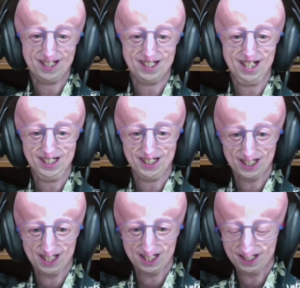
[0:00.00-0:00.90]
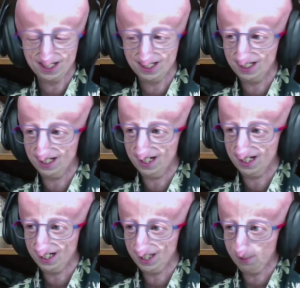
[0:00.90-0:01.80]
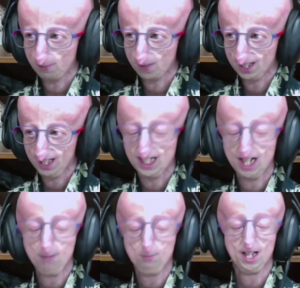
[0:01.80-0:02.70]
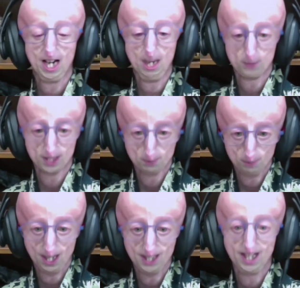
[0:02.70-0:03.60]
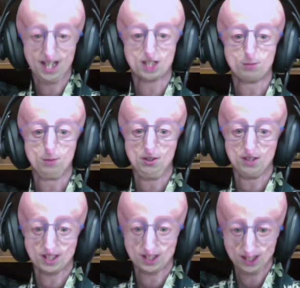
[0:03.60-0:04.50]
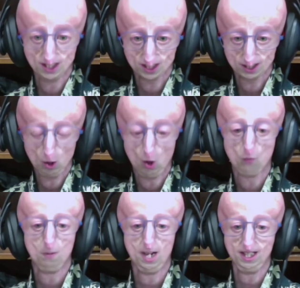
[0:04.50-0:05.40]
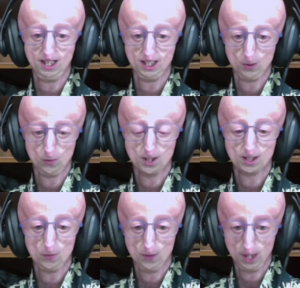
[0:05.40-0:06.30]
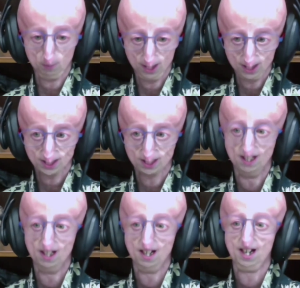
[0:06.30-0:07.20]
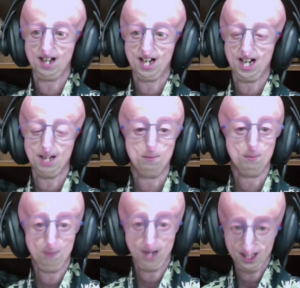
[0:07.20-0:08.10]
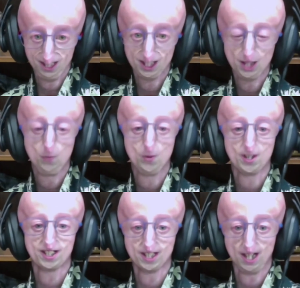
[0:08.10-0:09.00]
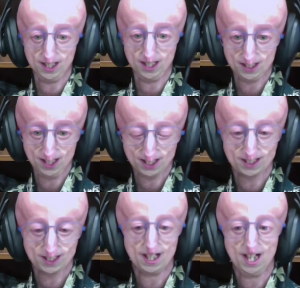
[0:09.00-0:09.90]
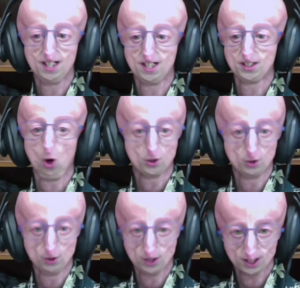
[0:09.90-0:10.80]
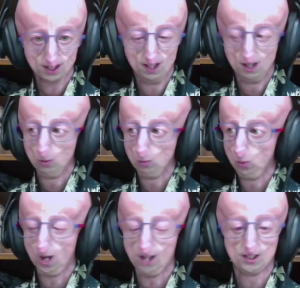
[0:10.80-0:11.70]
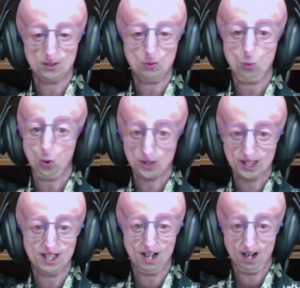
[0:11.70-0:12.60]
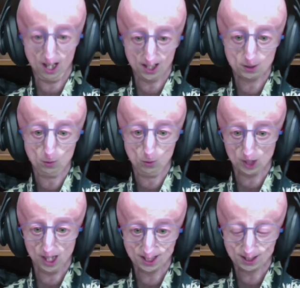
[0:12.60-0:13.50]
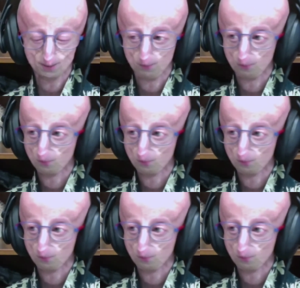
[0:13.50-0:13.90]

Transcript: They can be helped by the experiences of many different families and many different scientists and doctors who are working hard for us.